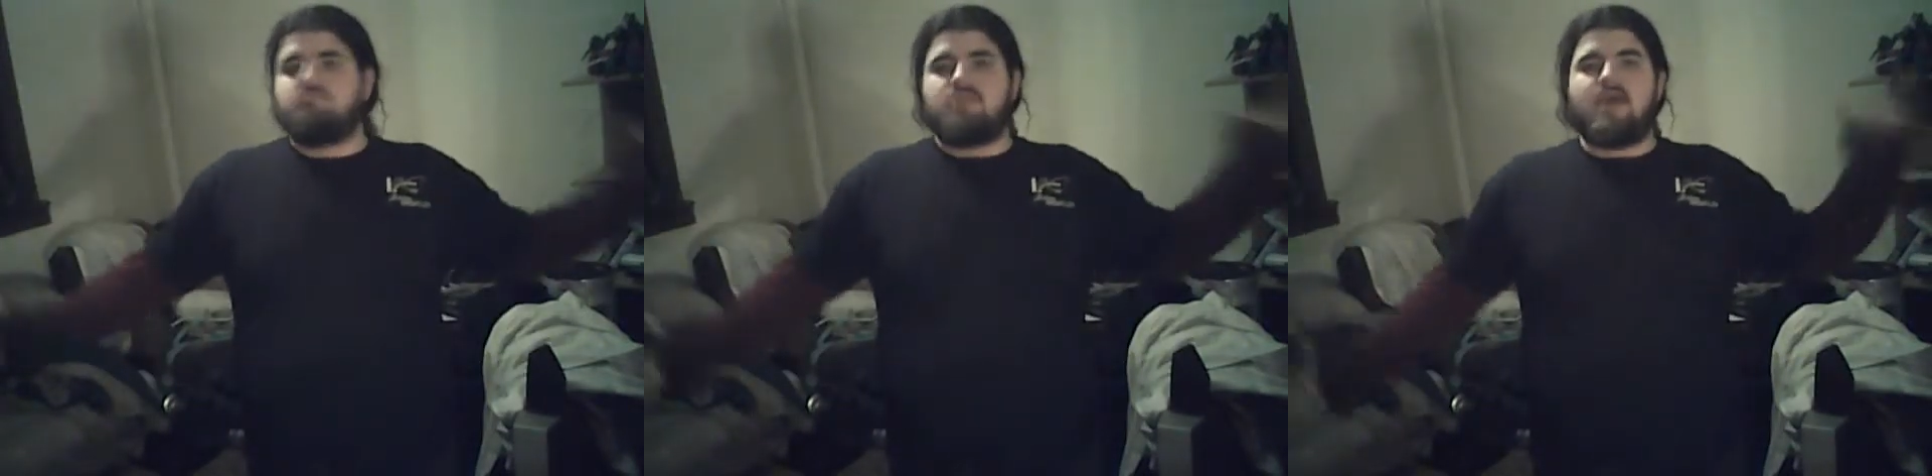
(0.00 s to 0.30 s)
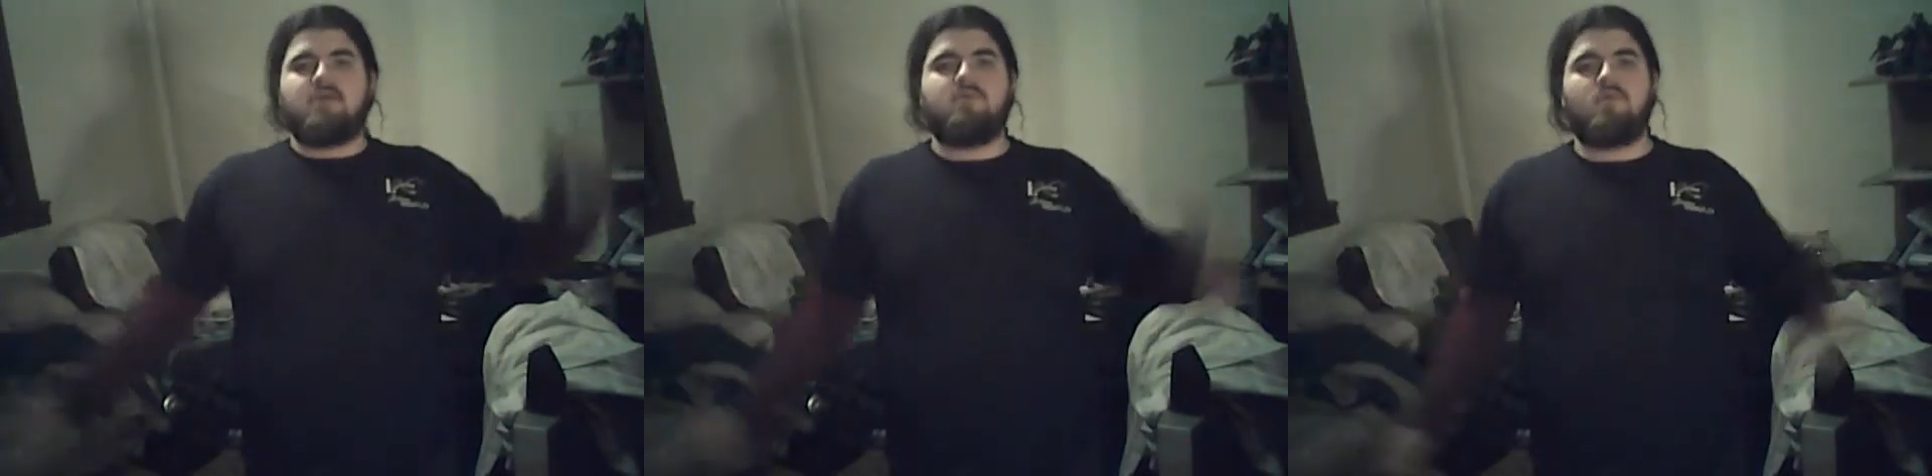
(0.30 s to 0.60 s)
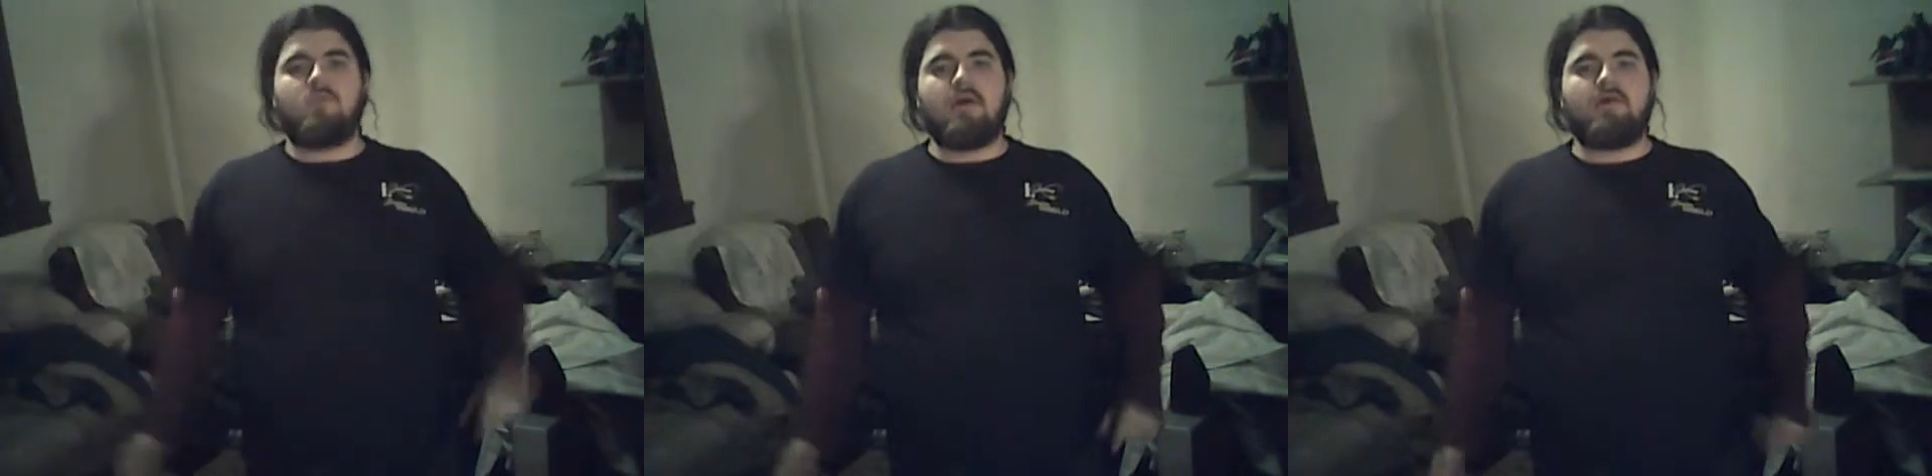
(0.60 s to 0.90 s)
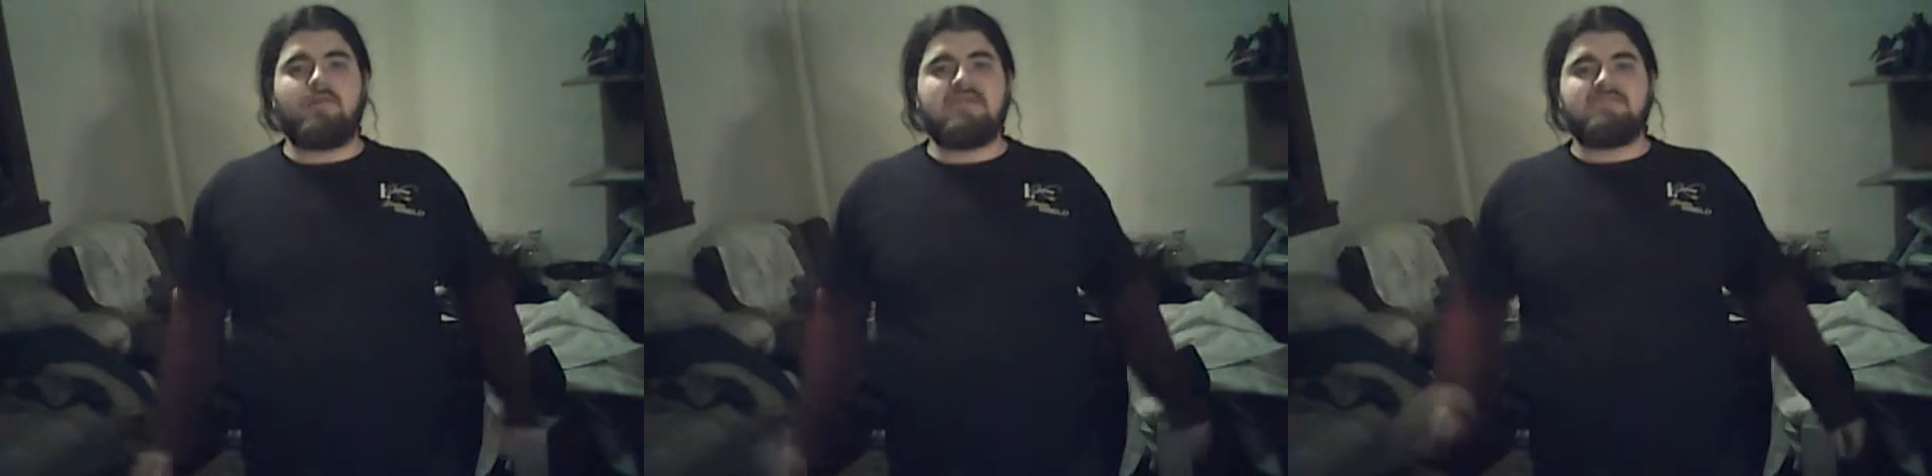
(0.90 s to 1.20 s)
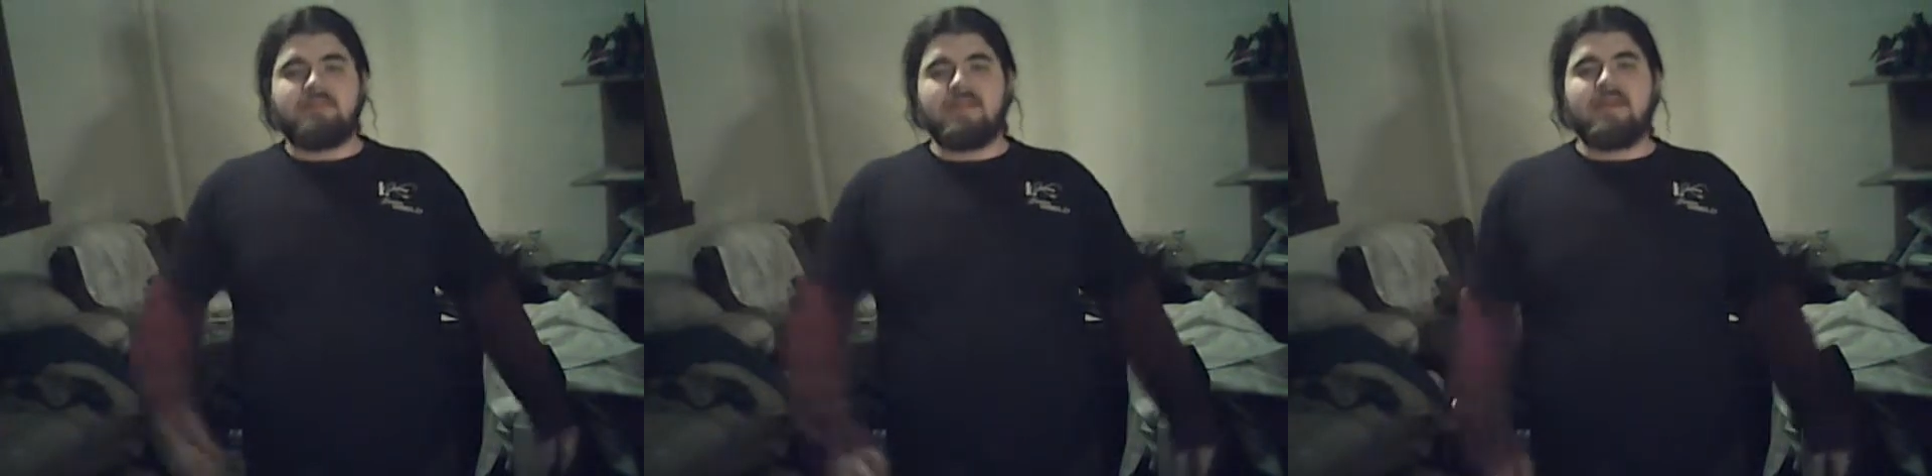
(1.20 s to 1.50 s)
yeah, welcome. It
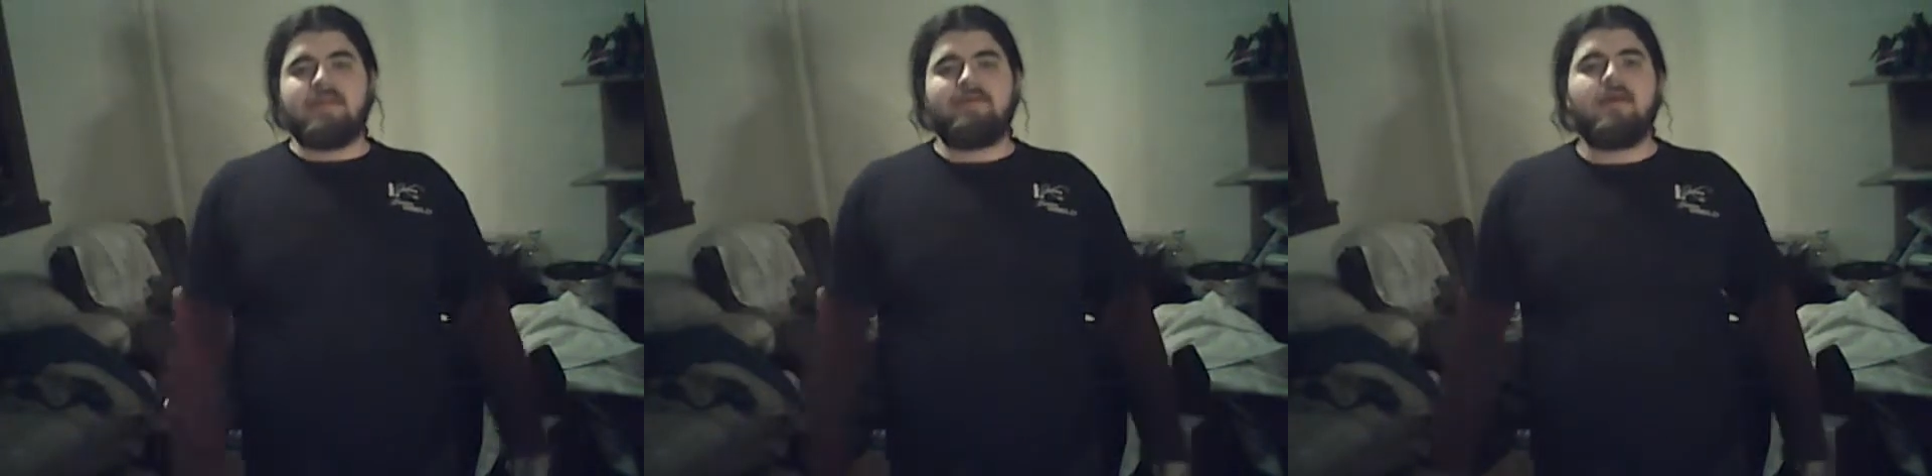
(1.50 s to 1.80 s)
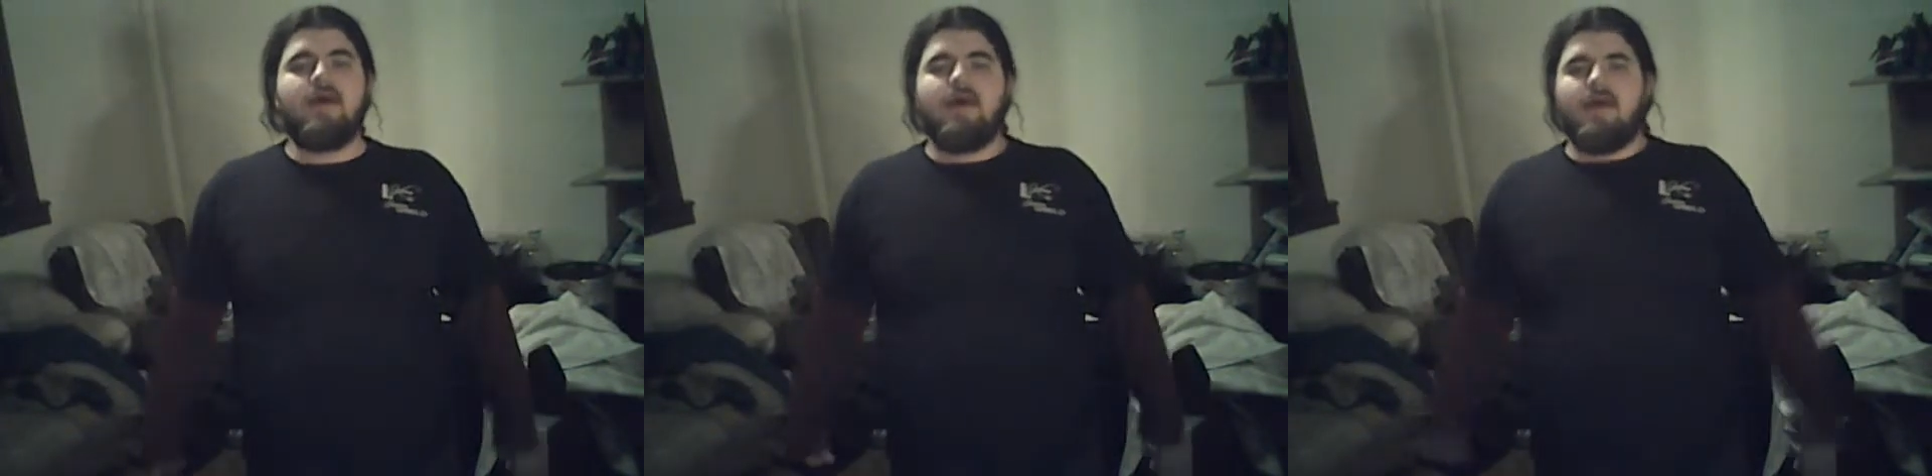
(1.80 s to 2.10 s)
is Monday here,